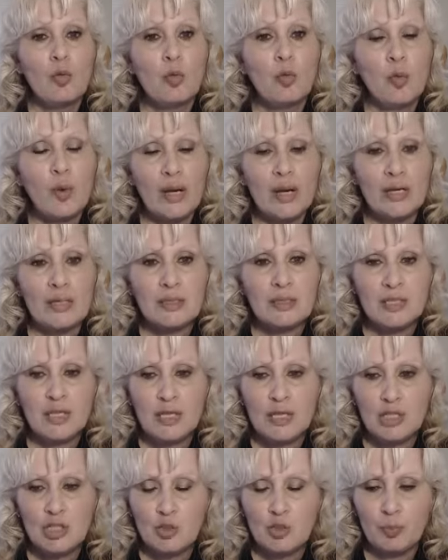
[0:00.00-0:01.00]
We
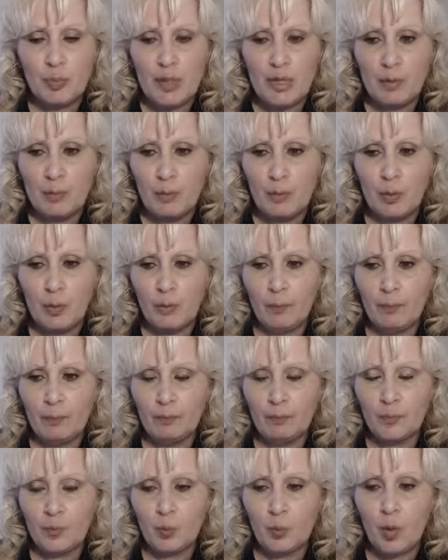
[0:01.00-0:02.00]
teach people
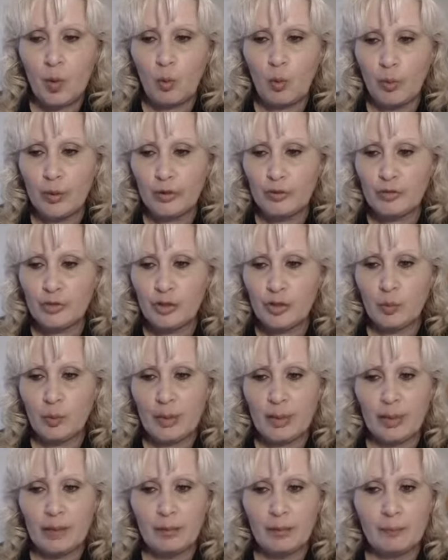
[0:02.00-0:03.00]
what we're
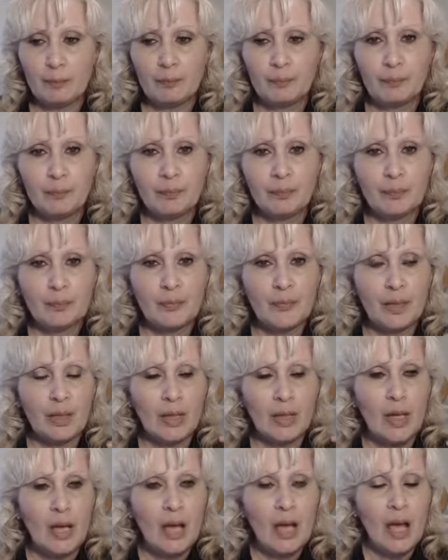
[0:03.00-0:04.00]
doing
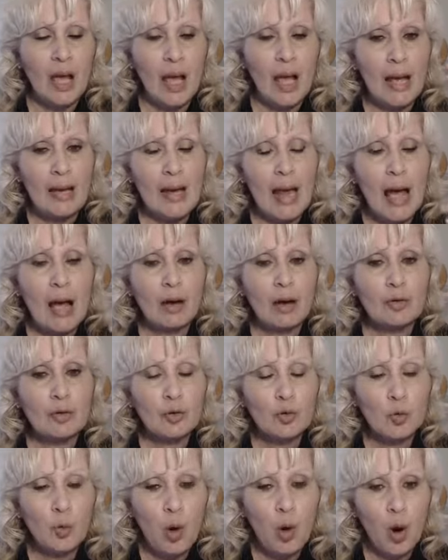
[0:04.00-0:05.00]
and how to
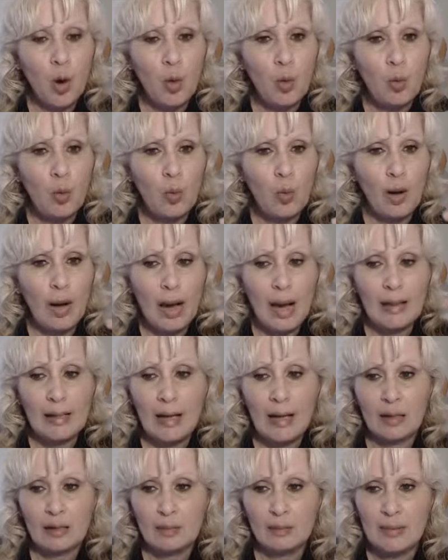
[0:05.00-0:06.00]
grow and
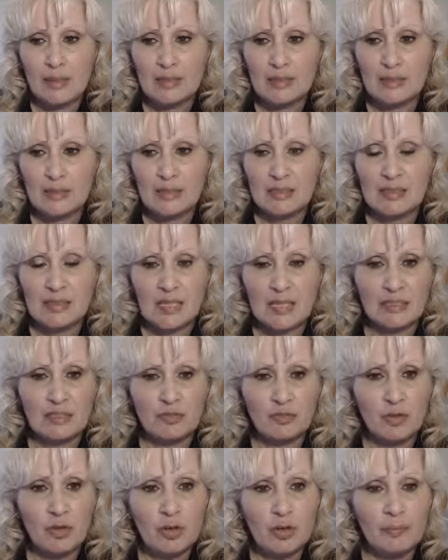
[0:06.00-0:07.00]
how to be
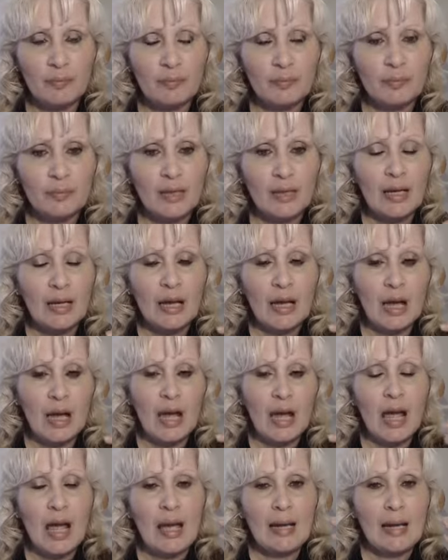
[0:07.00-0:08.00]
successful
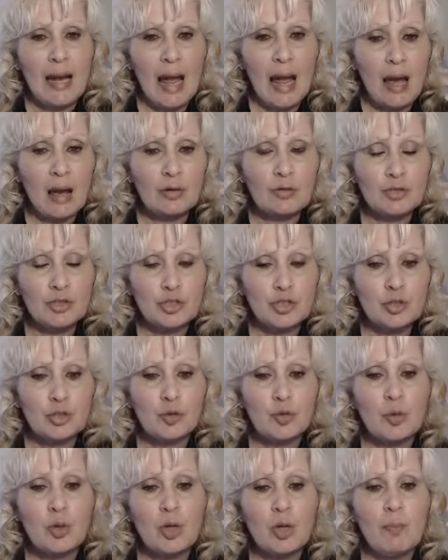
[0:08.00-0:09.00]
and how
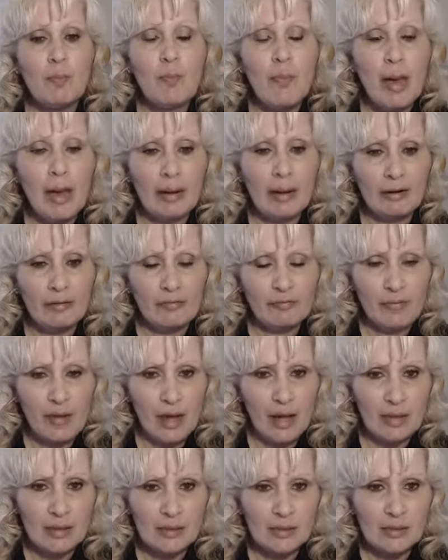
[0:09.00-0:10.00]
to
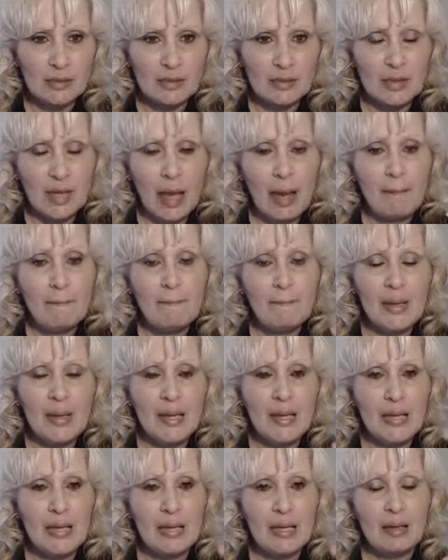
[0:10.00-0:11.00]
manifest and
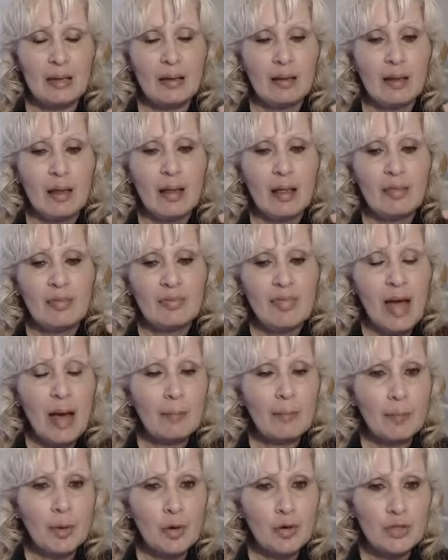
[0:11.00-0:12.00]
be
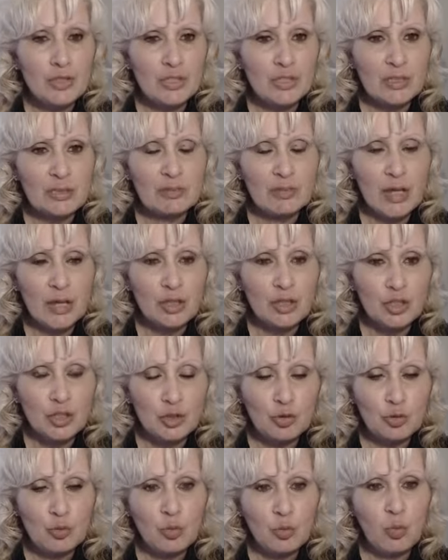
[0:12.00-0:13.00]
that person that
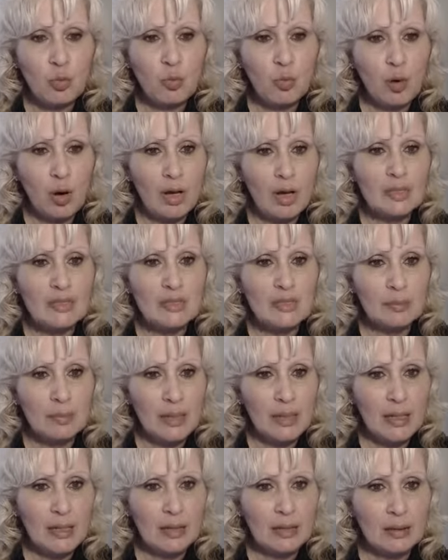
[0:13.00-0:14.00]
you want to
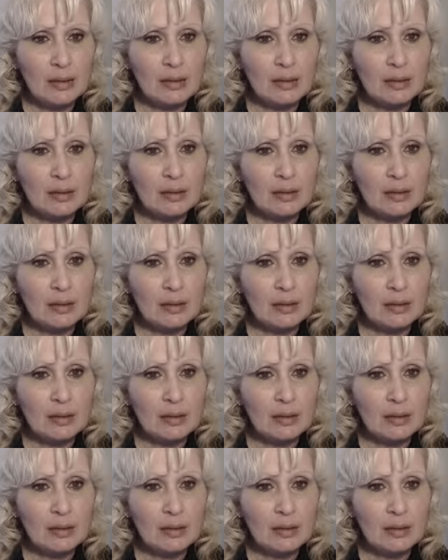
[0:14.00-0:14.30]
be.